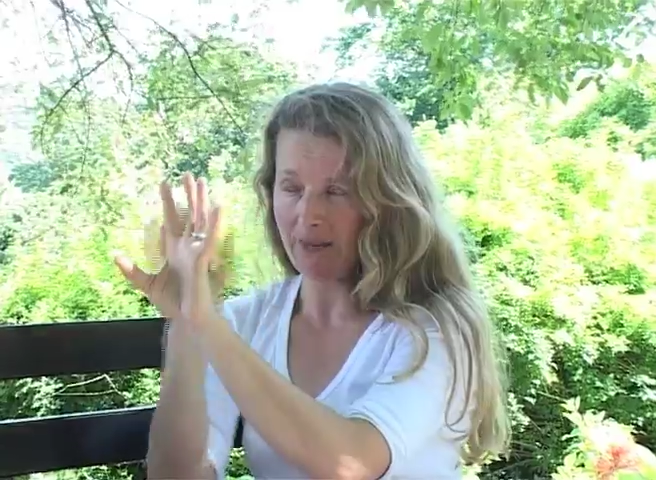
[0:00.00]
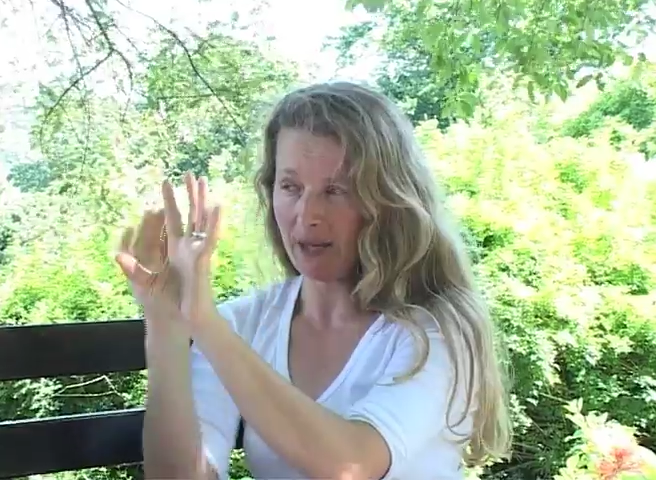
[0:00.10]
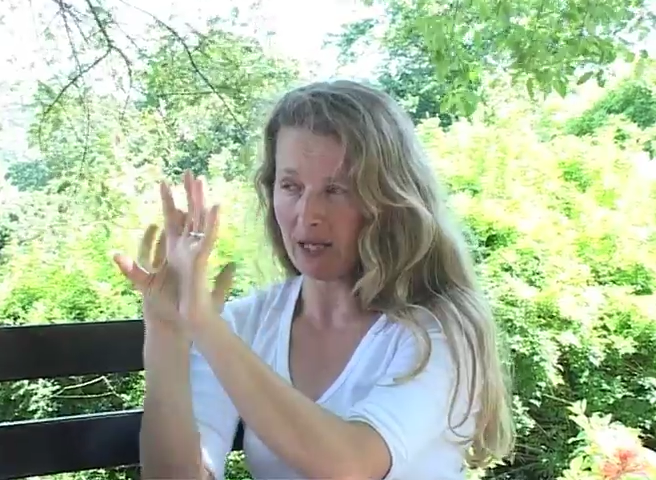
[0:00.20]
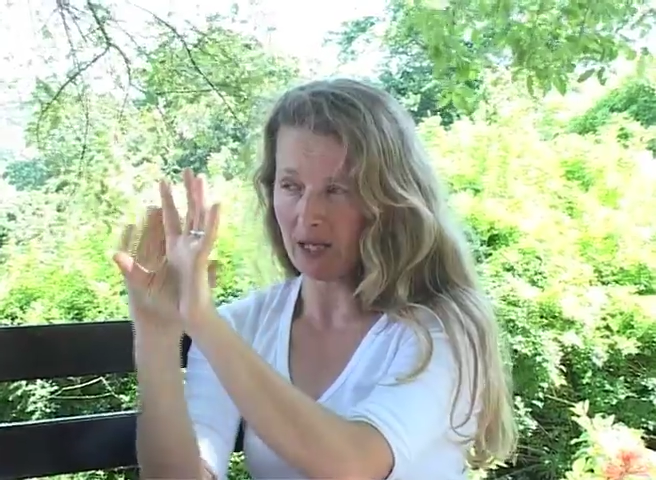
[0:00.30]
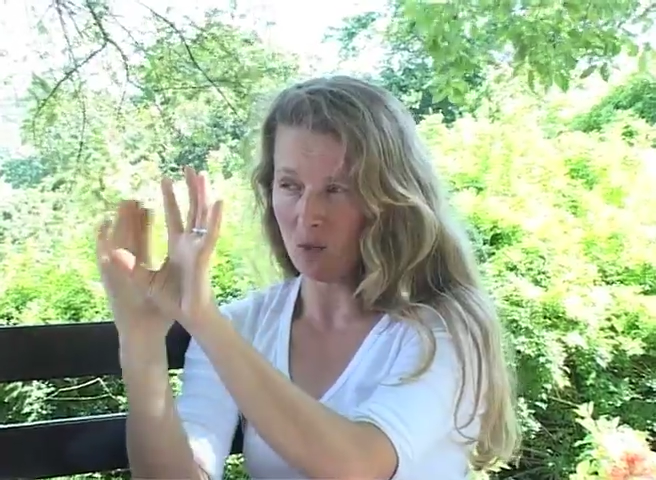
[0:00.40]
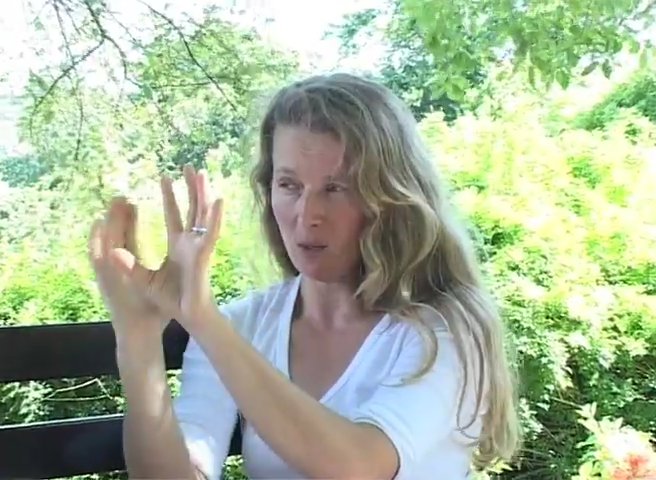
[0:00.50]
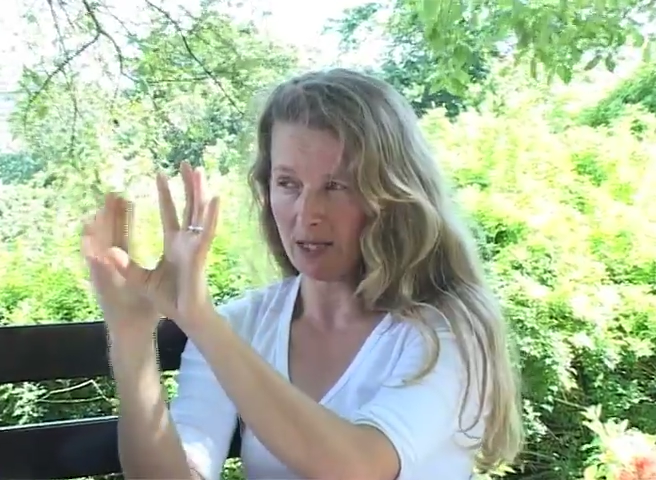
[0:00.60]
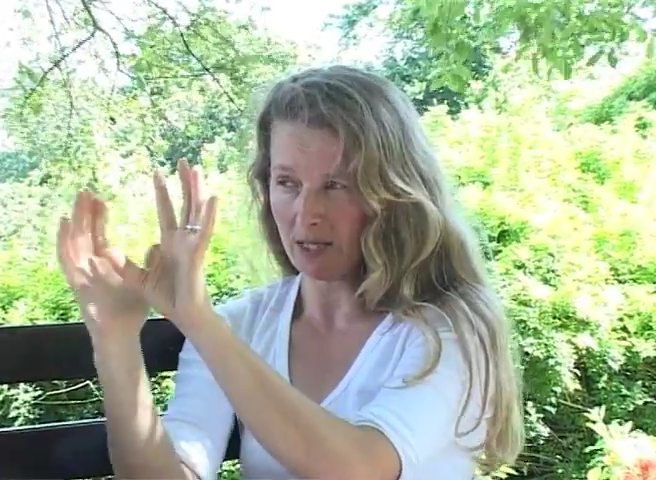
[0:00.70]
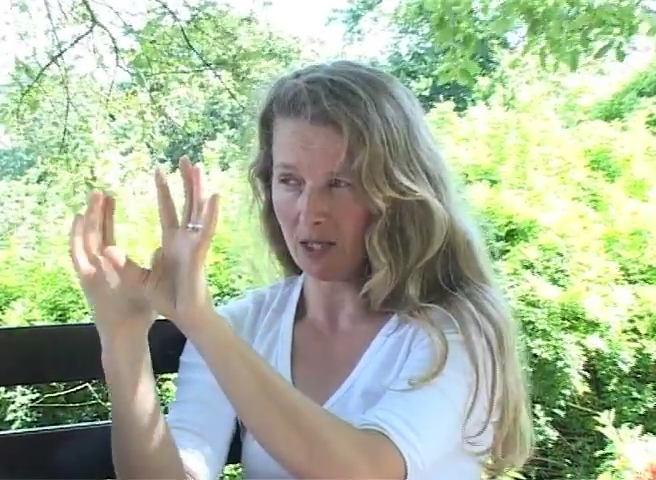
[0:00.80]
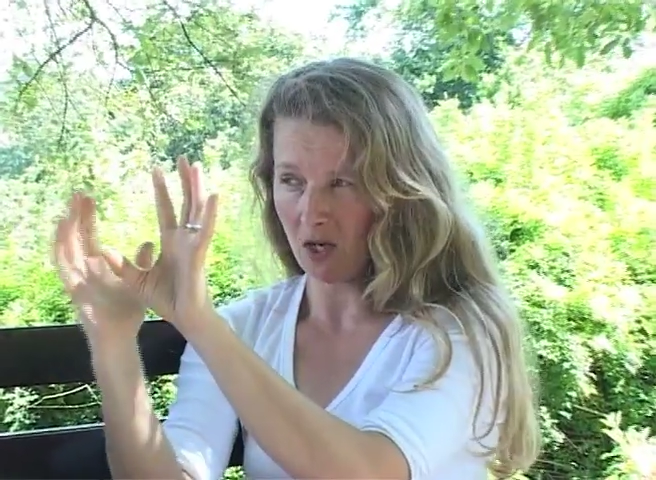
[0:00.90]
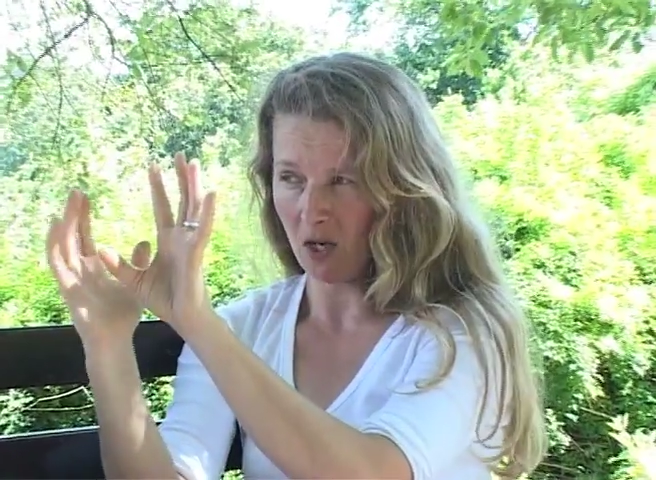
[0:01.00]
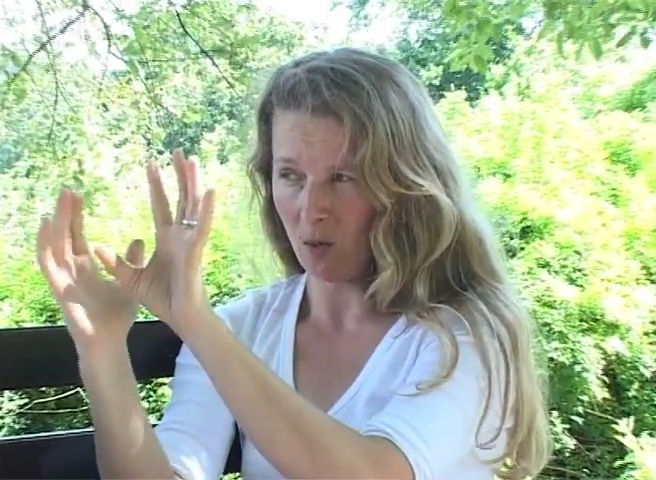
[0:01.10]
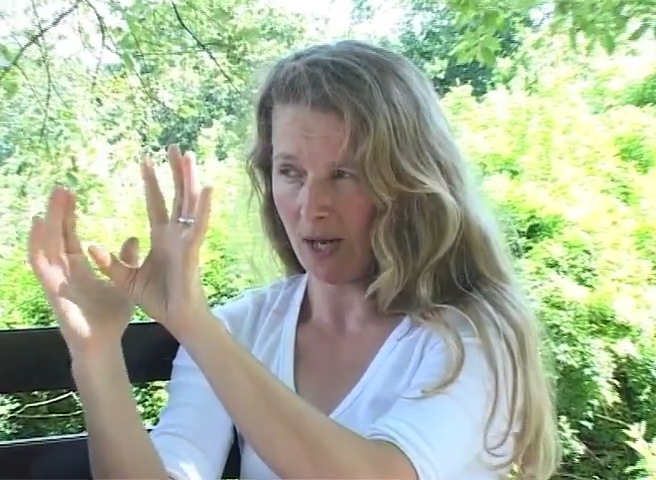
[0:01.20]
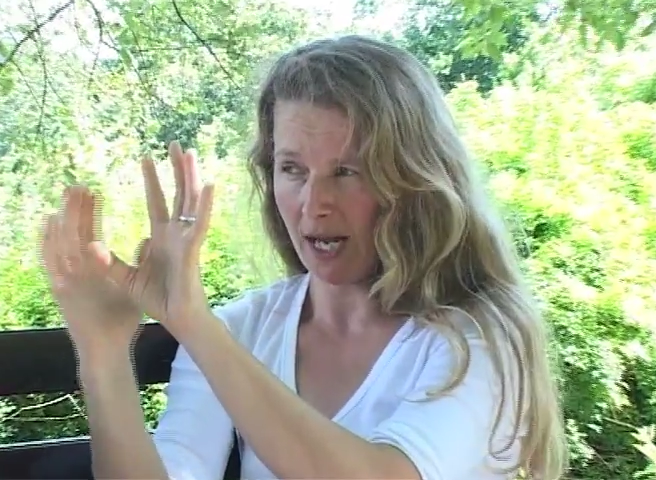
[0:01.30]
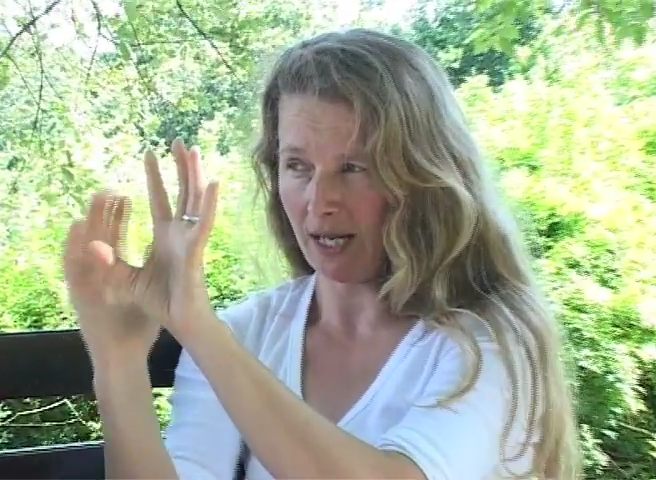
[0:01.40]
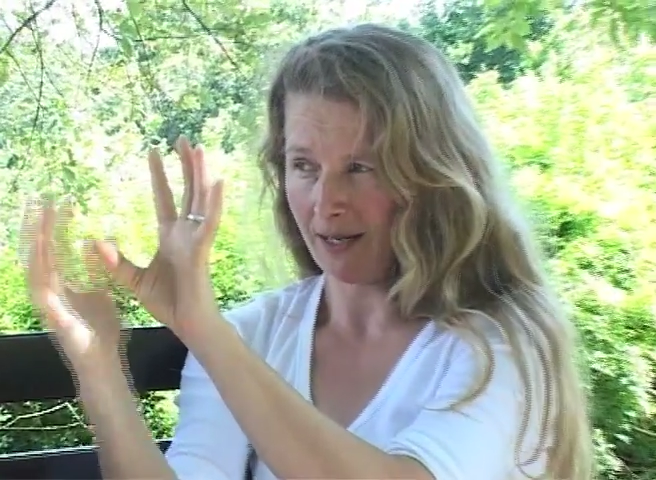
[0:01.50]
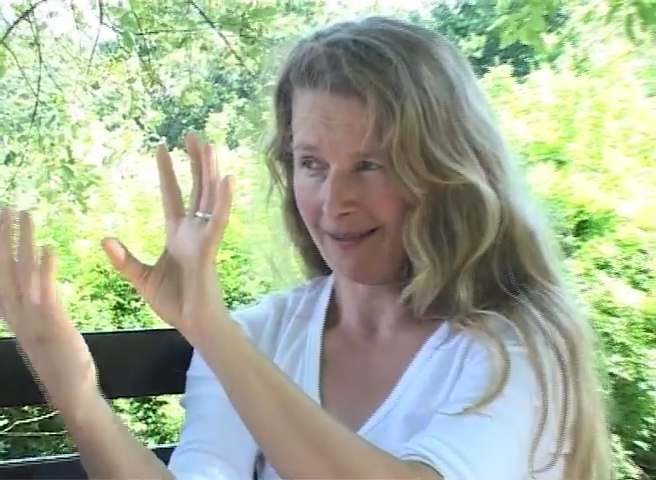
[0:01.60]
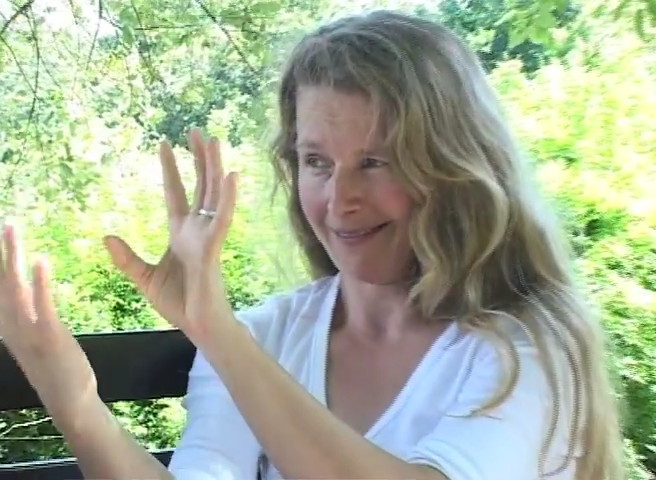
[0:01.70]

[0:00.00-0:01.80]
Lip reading: bigger than the ones that are going away,